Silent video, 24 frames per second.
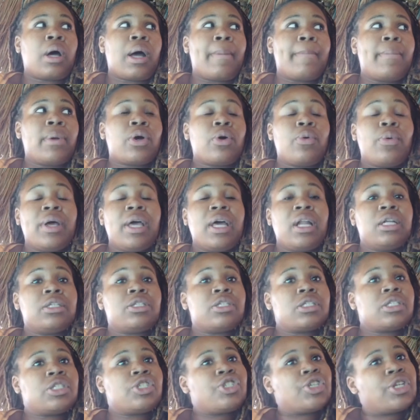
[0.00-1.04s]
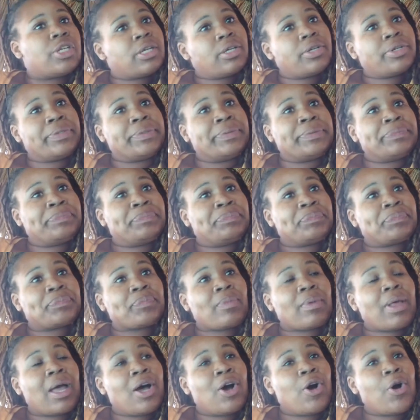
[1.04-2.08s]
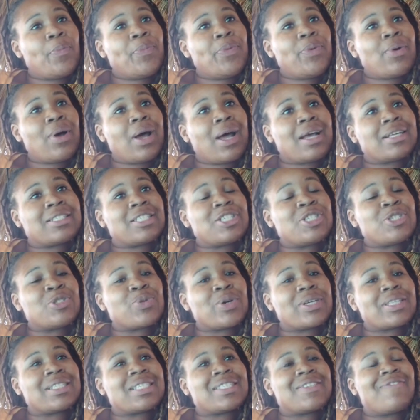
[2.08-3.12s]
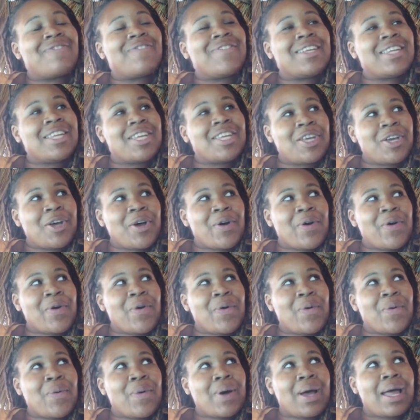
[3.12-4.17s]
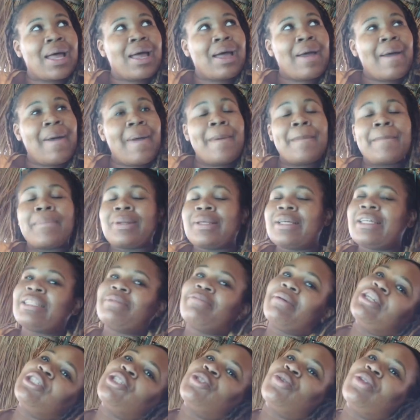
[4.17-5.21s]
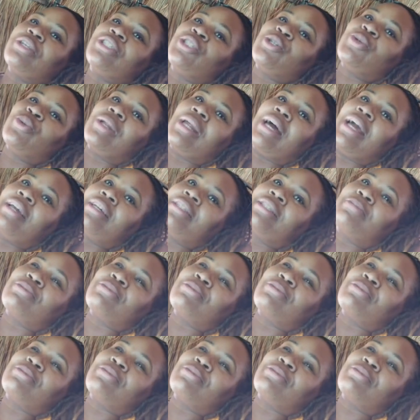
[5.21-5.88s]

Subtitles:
I'm gonna go ahead and just chill. I hope you guys enjoy this video. Please make sure that you like,